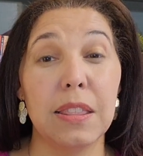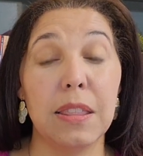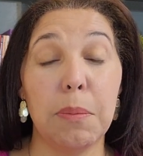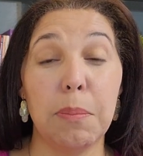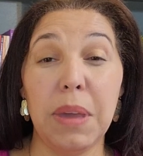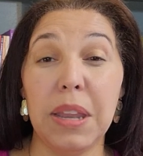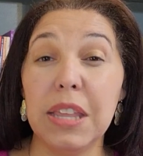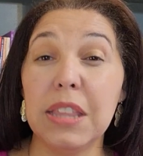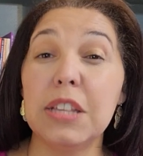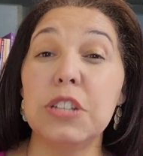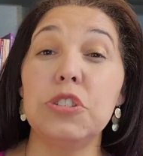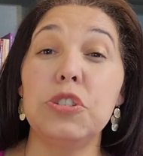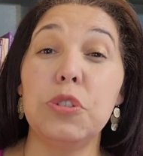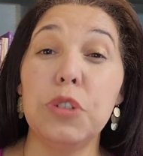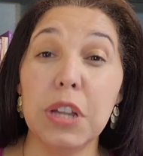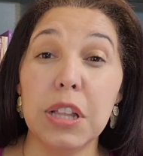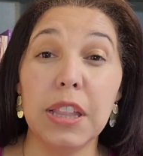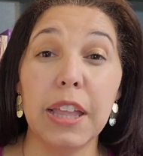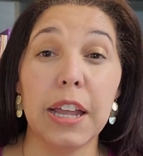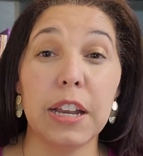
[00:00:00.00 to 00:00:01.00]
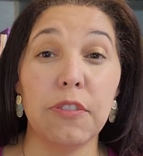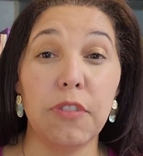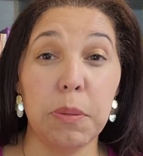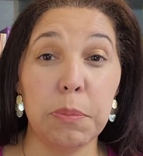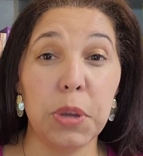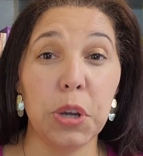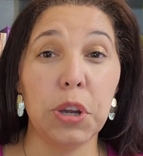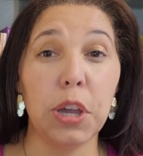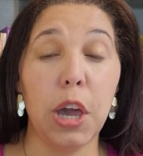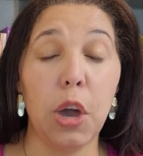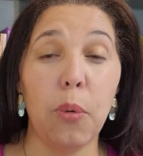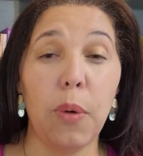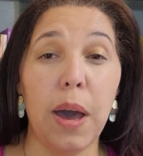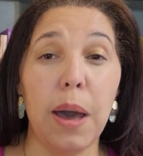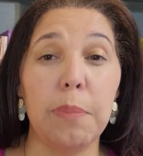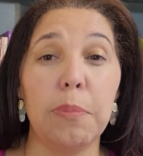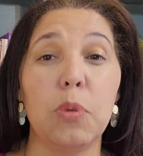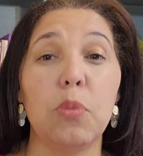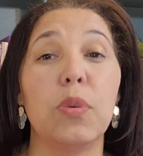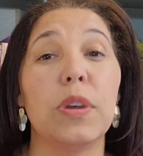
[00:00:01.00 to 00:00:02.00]
the money that you collect from your
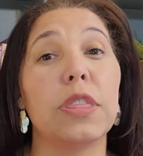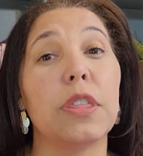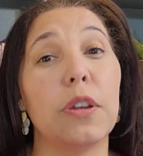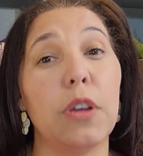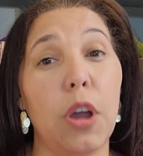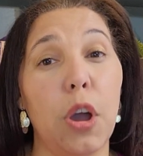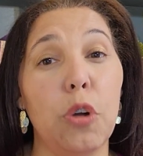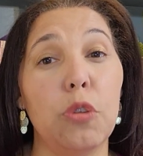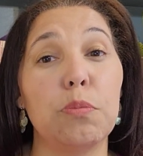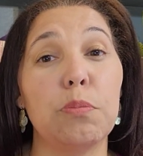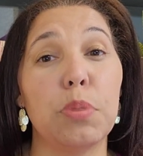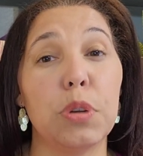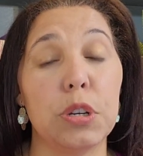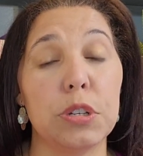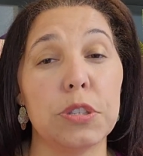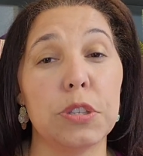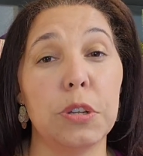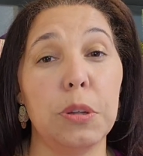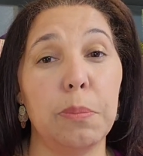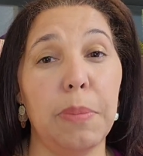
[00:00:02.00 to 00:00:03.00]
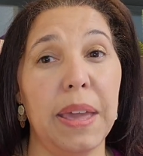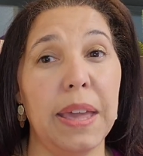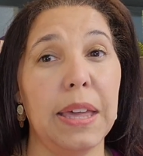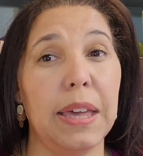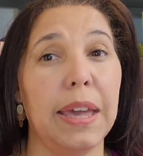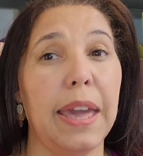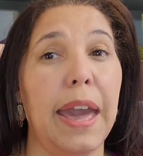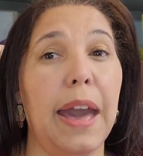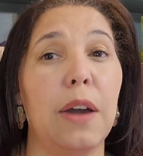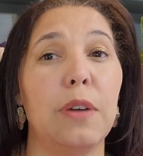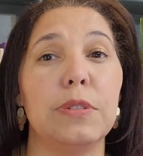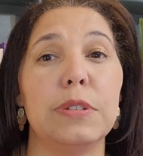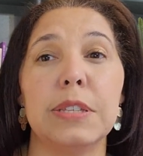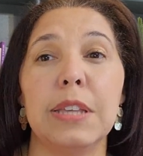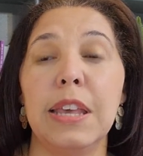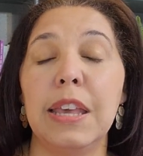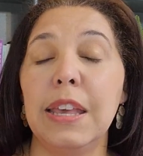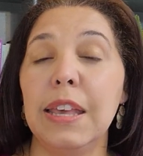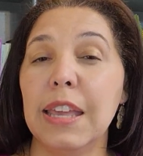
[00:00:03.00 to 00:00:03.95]
co-op with your own personal bank account,